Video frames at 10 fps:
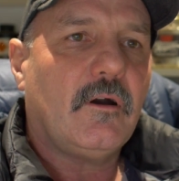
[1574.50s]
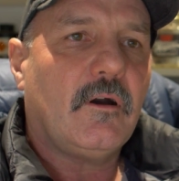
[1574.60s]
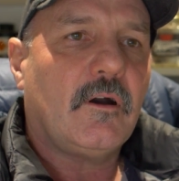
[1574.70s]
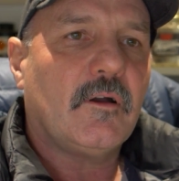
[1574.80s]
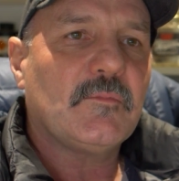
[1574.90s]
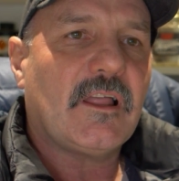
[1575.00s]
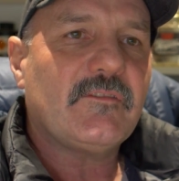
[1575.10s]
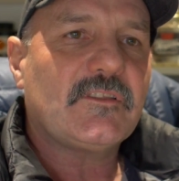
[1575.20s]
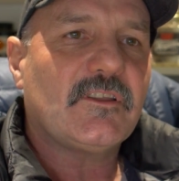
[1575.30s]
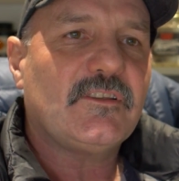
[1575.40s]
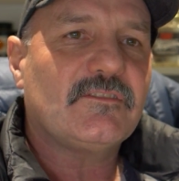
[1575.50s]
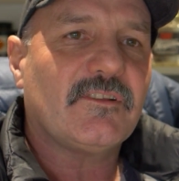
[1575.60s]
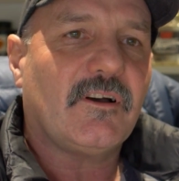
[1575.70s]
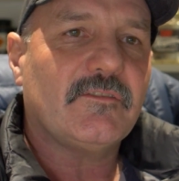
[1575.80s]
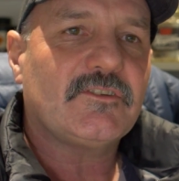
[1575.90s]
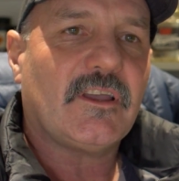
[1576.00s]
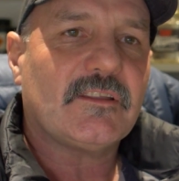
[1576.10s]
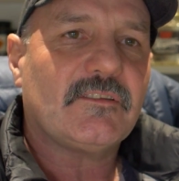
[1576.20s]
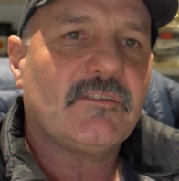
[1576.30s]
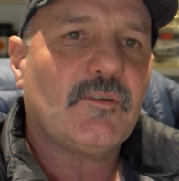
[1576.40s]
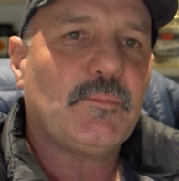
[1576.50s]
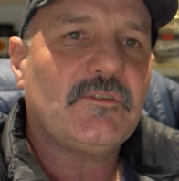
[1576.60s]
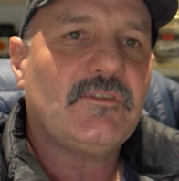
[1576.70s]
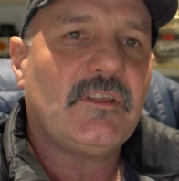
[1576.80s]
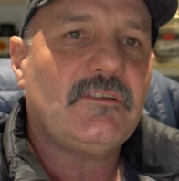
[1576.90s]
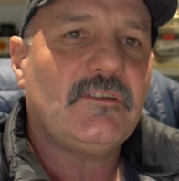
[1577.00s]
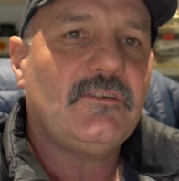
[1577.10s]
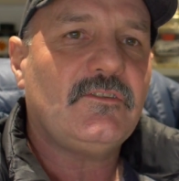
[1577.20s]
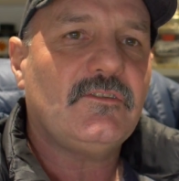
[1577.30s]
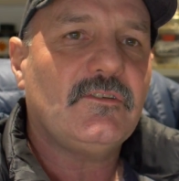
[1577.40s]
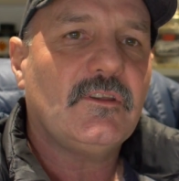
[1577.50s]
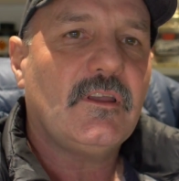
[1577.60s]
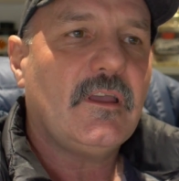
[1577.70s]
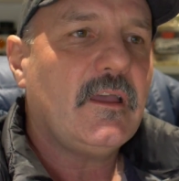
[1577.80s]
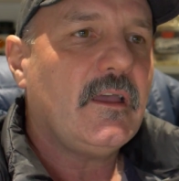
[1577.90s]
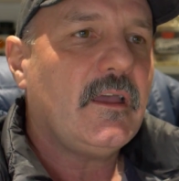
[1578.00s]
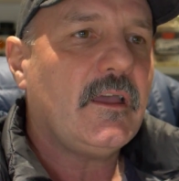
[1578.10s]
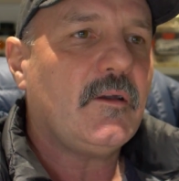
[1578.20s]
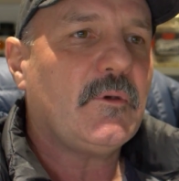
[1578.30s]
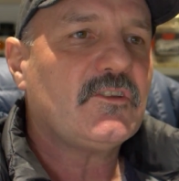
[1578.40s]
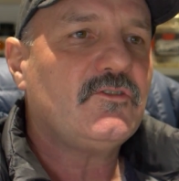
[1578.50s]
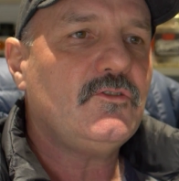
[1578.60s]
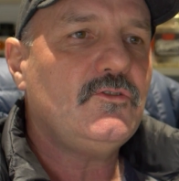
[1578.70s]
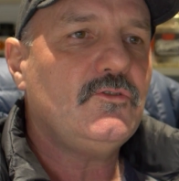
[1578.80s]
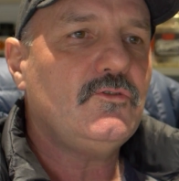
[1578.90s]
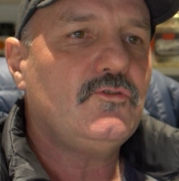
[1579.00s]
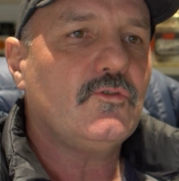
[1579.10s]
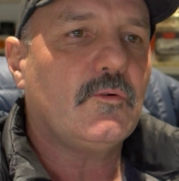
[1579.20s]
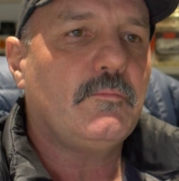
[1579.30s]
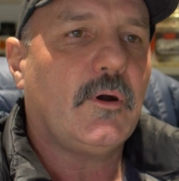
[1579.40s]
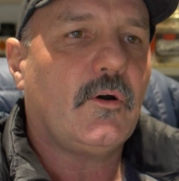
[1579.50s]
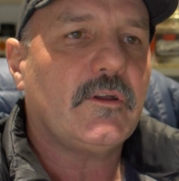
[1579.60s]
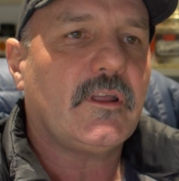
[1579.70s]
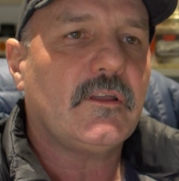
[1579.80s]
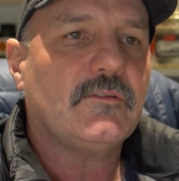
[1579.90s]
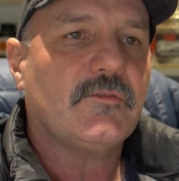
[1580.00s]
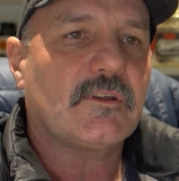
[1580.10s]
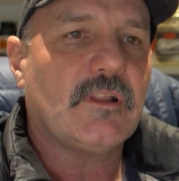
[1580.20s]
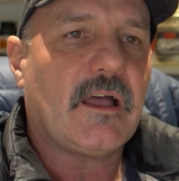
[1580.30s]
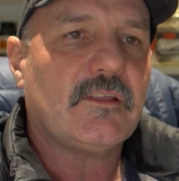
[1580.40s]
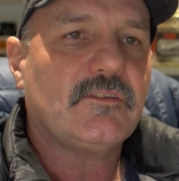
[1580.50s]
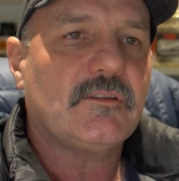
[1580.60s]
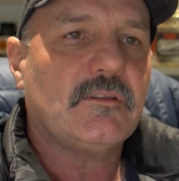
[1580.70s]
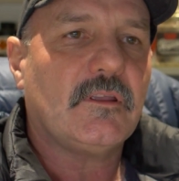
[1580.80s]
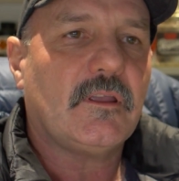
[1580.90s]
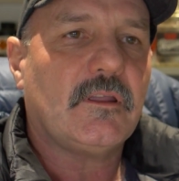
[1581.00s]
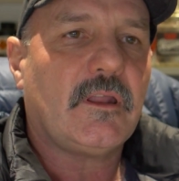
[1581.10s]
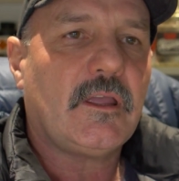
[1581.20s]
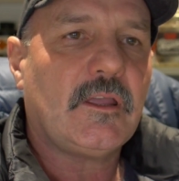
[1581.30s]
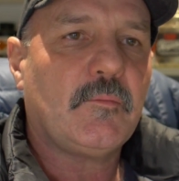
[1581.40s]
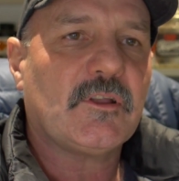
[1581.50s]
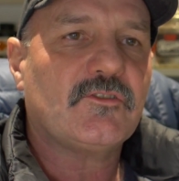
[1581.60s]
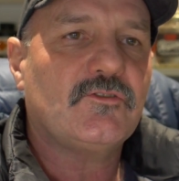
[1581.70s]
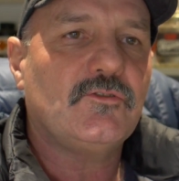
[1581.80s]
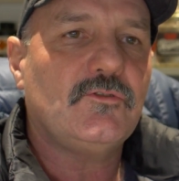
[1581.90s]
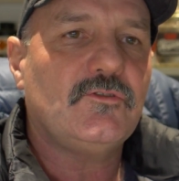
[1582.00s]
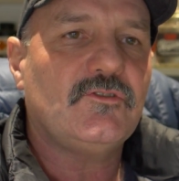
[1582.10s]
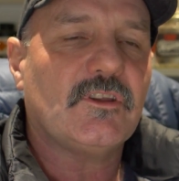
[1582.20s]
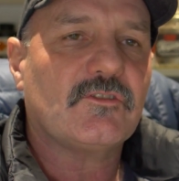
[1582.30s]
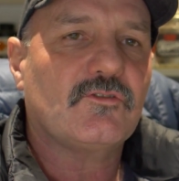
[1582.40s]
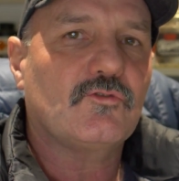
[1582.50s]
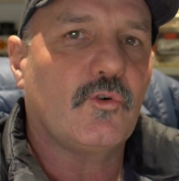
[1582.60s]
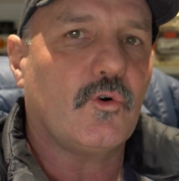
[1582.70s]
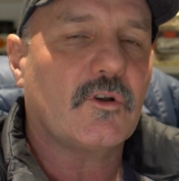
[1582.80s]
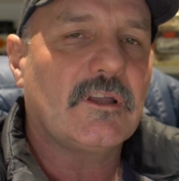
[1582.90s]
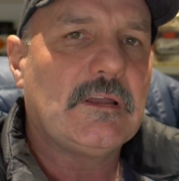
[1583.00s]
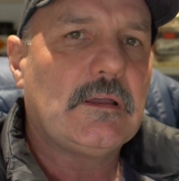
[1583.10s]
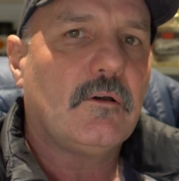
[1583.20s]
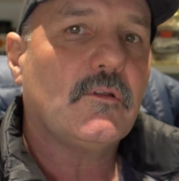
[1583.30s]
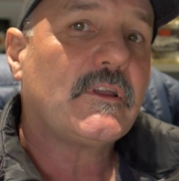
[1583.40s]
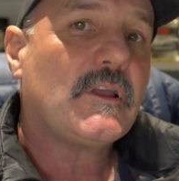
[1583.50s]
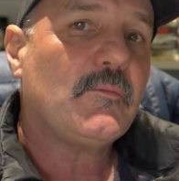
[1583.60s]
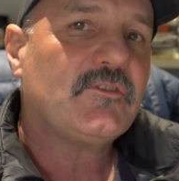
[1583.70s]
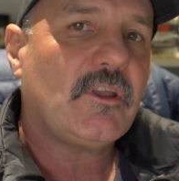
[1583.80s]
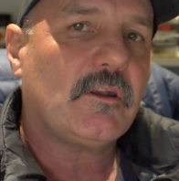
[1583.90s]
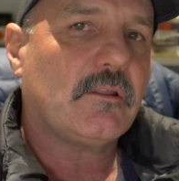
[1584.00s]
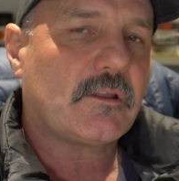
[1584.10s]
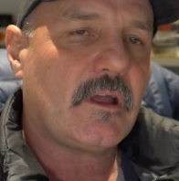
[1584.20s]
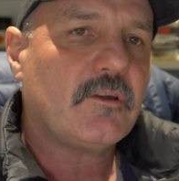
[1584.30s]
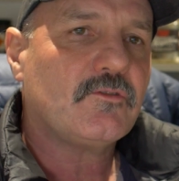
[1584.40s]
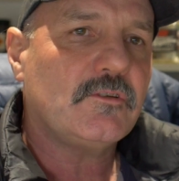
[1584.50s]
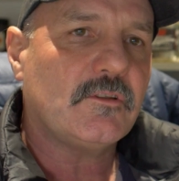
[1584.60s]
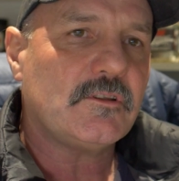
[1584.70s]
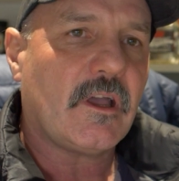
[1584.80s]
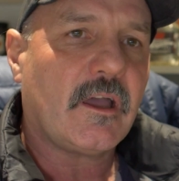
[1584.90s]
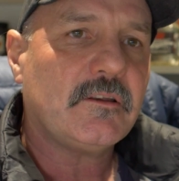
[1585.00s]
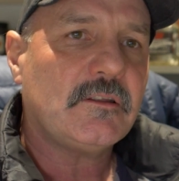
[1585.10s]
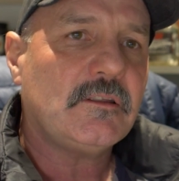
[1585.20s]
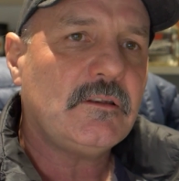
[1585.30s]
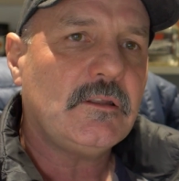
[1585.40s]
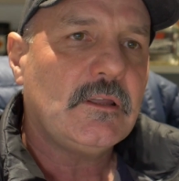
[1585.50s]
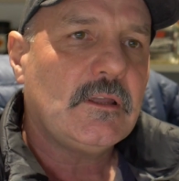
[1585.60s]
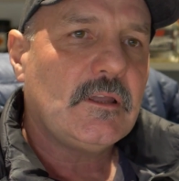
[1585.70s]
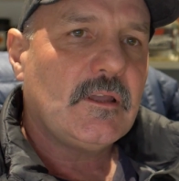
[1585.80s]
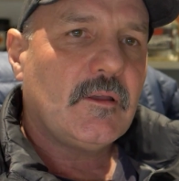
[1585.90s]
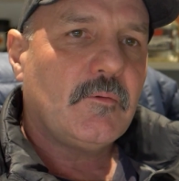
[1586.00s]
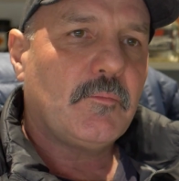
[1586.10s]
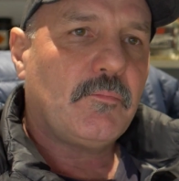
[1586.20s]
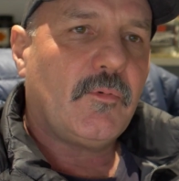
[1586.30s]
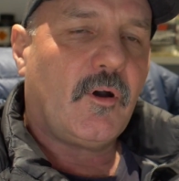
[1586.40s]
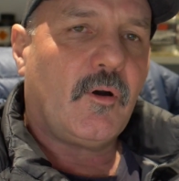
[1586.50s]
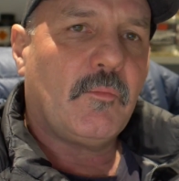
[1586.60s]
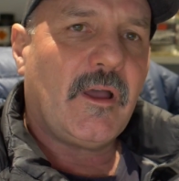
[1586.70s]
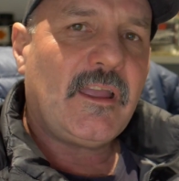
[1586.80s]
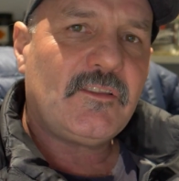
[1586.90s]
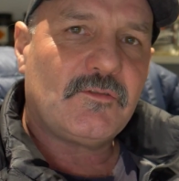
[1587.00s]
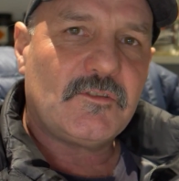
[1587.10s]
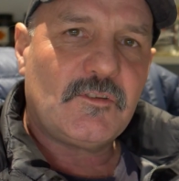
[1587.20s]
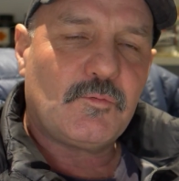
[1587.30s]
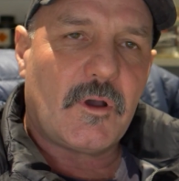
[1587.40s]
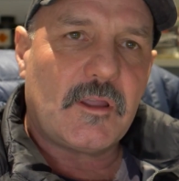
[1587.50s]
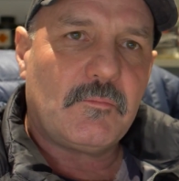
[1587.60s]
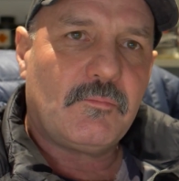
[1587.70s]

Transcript: I'm loving these live chats. As a percentage, how much do you use your binos for glassing and how much do you just stalk? Well, that comes down to the country that you're hunting in. But I'll answer it this way.